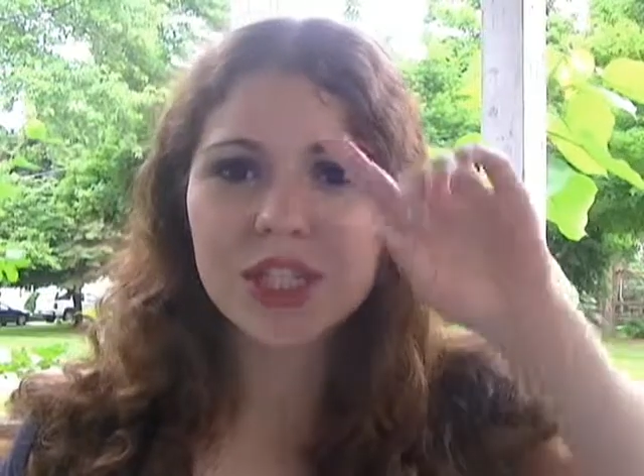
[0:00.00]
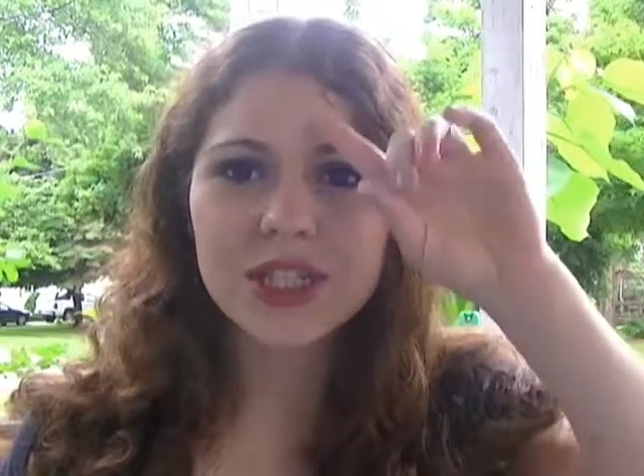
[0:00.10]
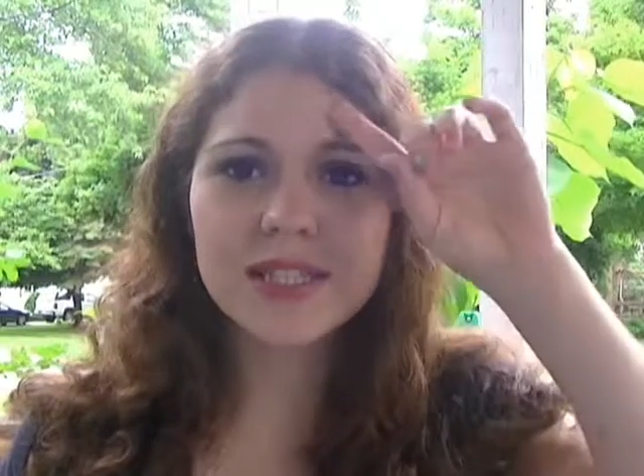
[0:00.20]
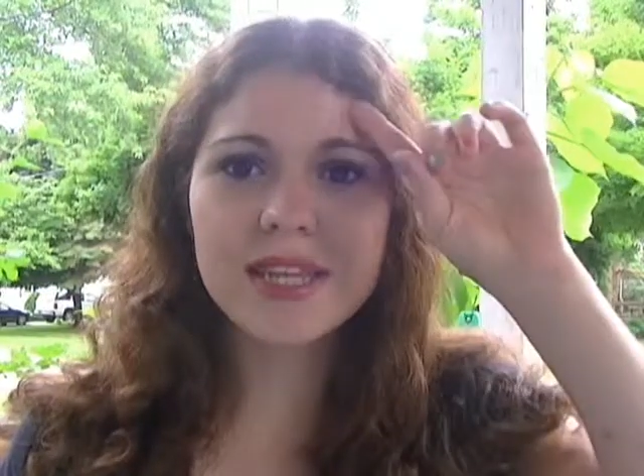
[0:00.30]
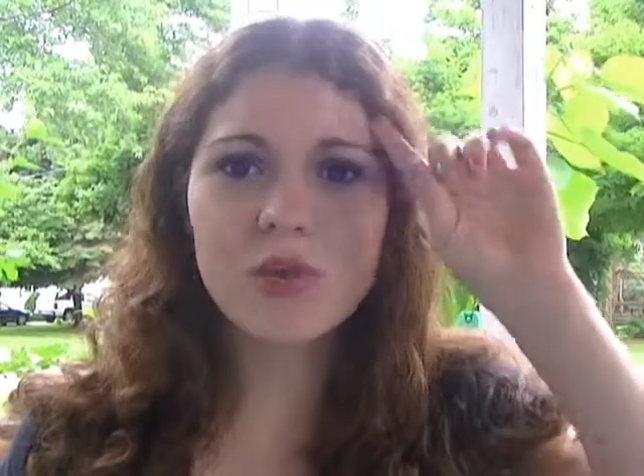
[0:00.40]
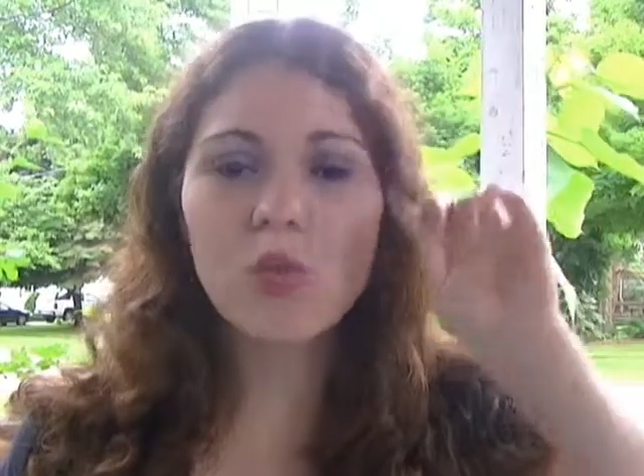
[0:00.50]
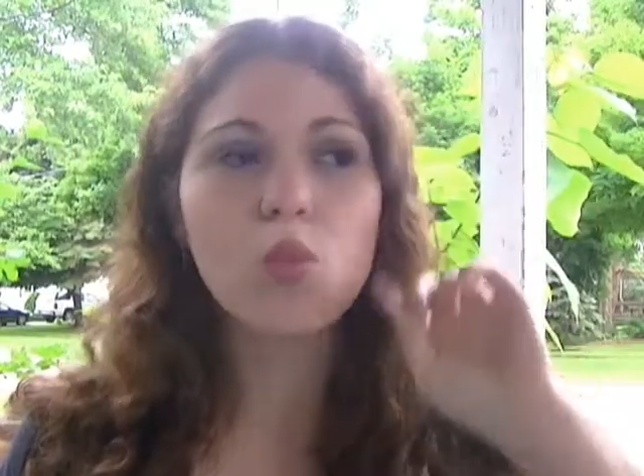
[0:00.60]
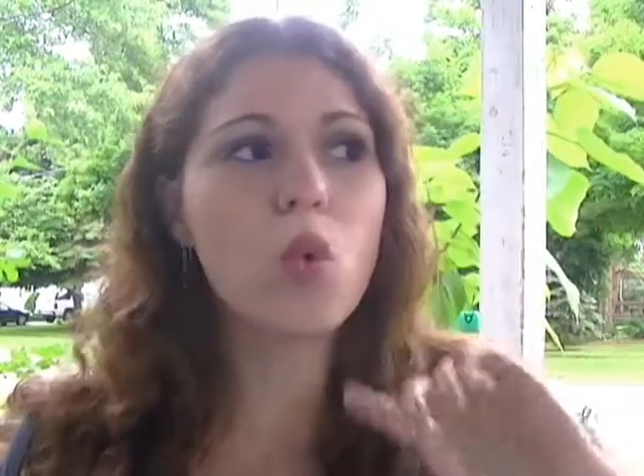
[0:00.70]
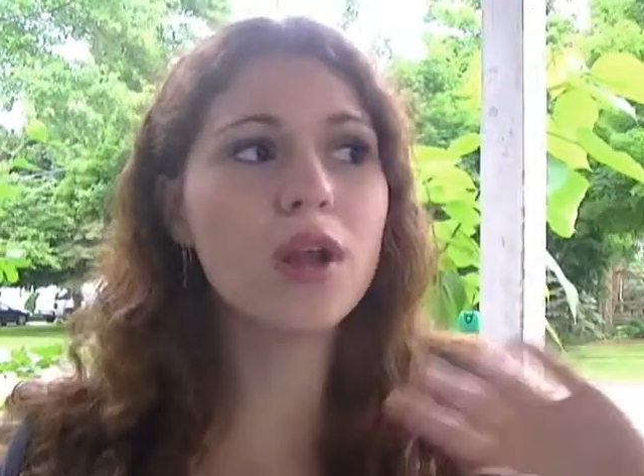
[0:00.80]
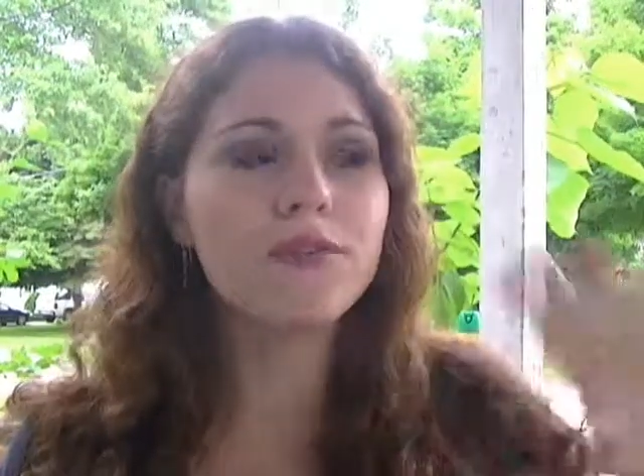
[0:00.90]
She just said
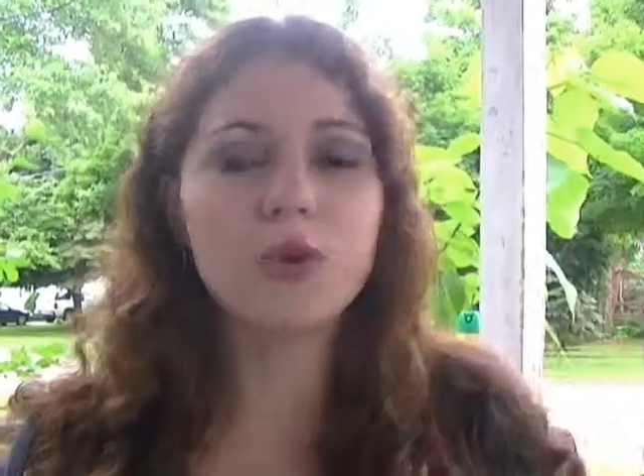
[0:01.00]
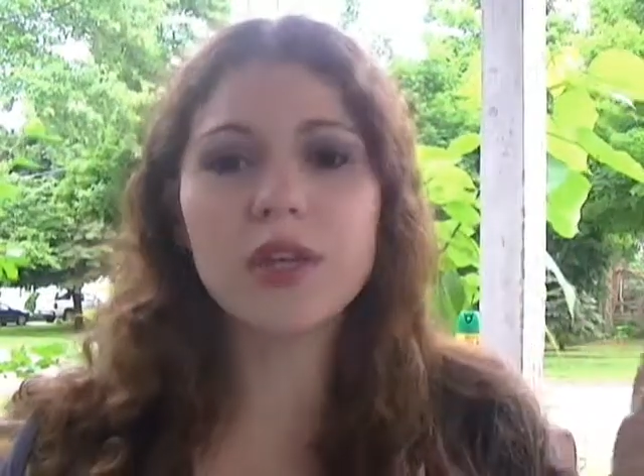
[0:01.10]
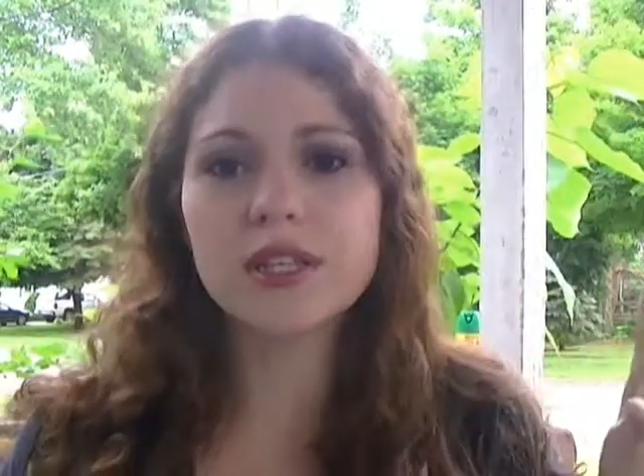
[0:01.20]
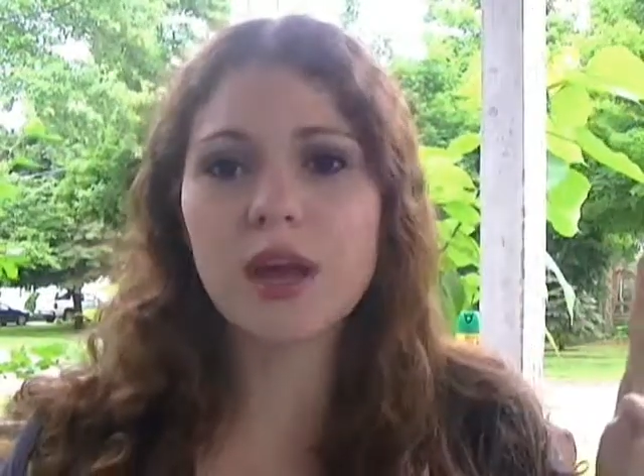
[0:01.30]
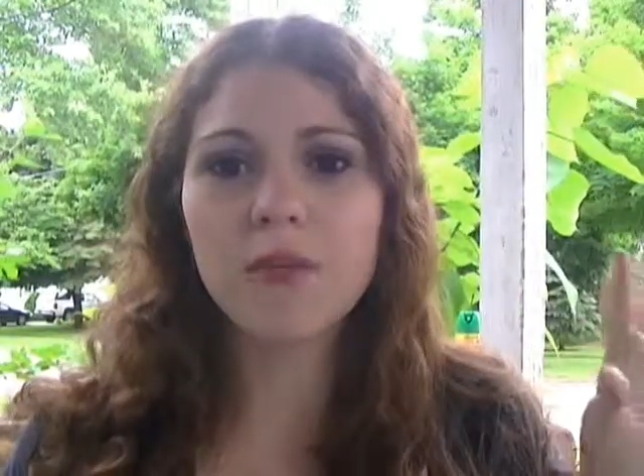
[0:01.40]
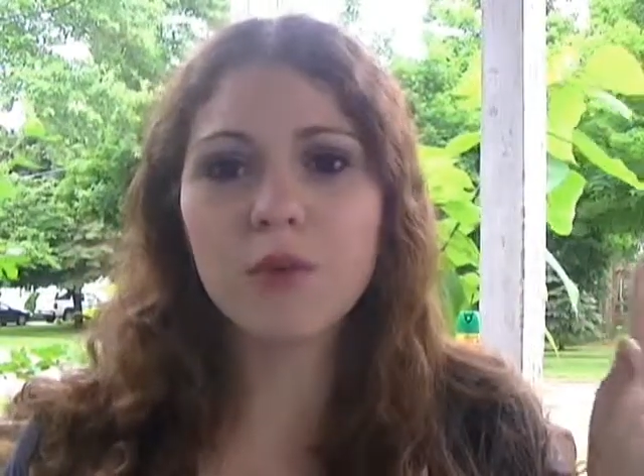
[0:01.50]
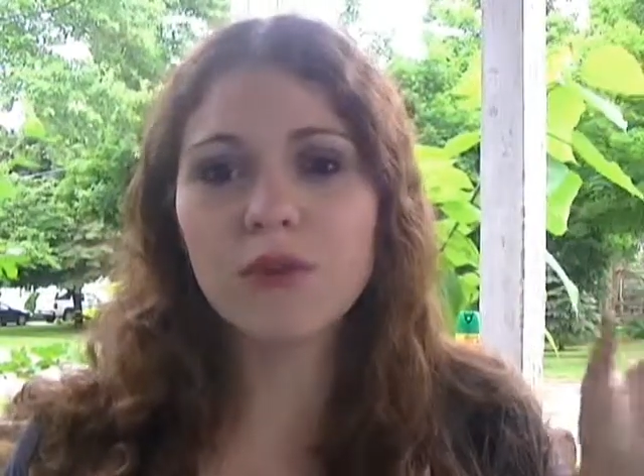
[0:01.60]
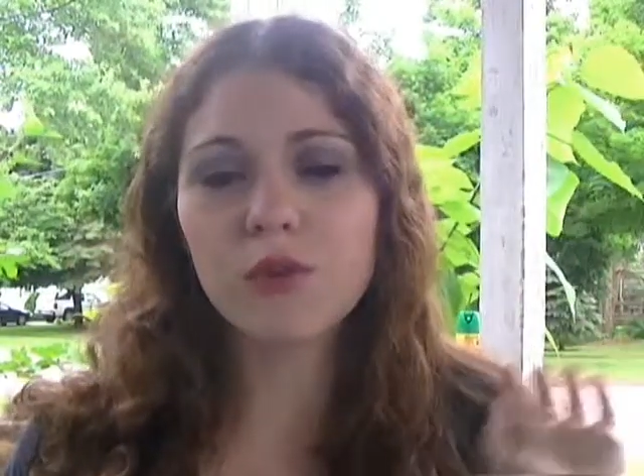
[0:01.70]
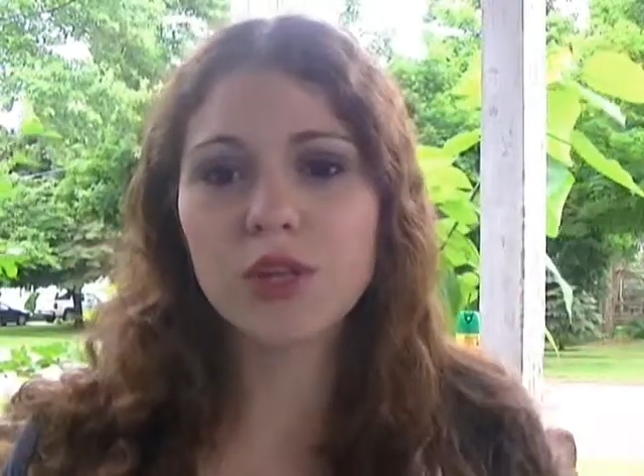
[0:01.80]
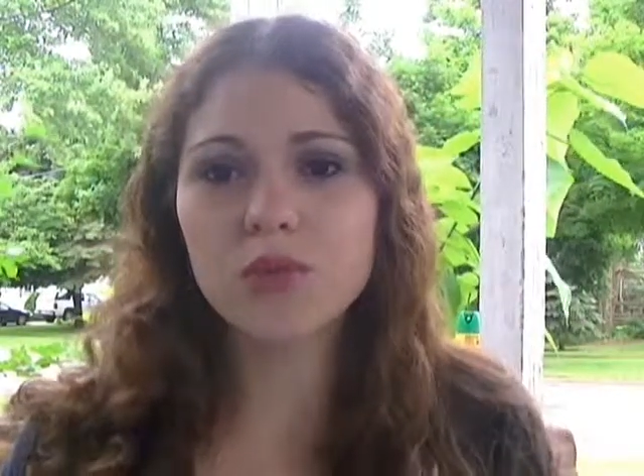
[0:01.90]
140s, upper
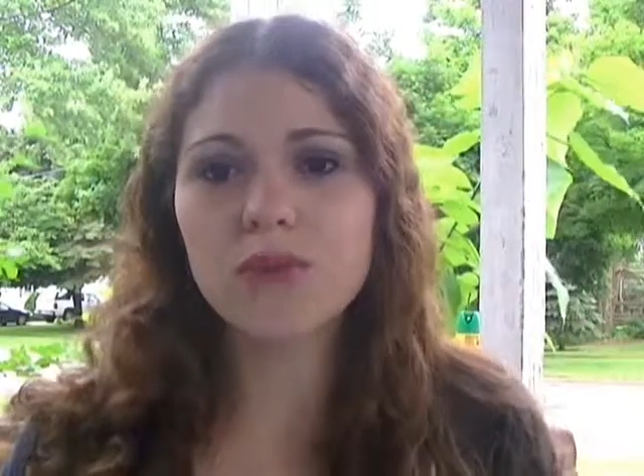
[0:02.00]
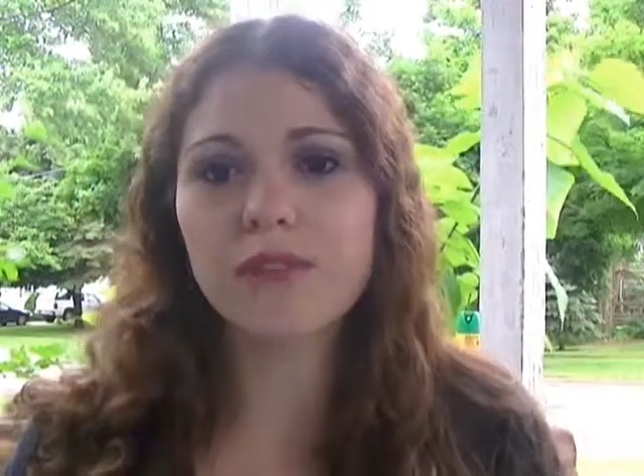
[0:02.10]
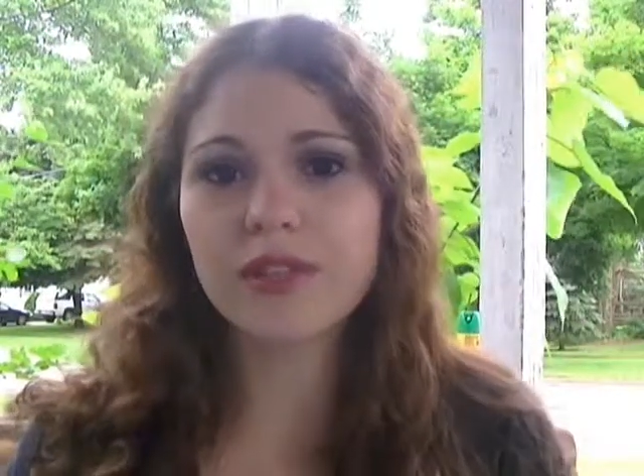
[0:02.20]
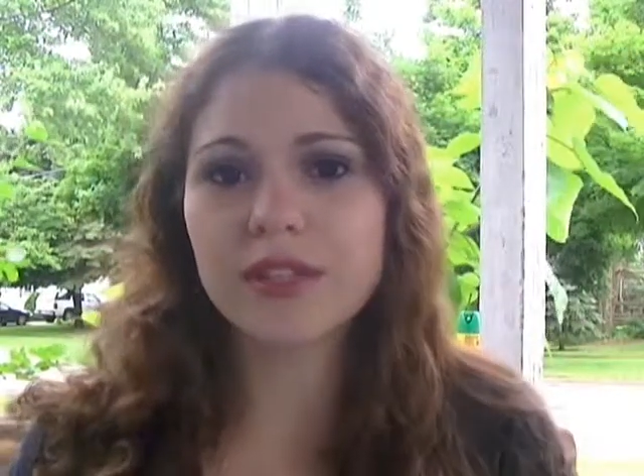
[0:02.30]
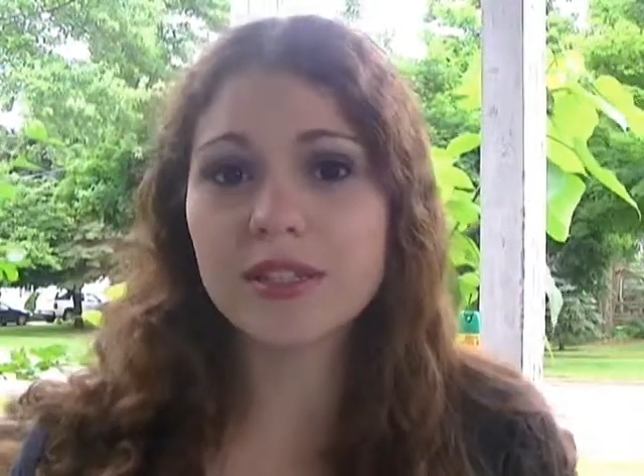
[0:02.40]
140s, 150s.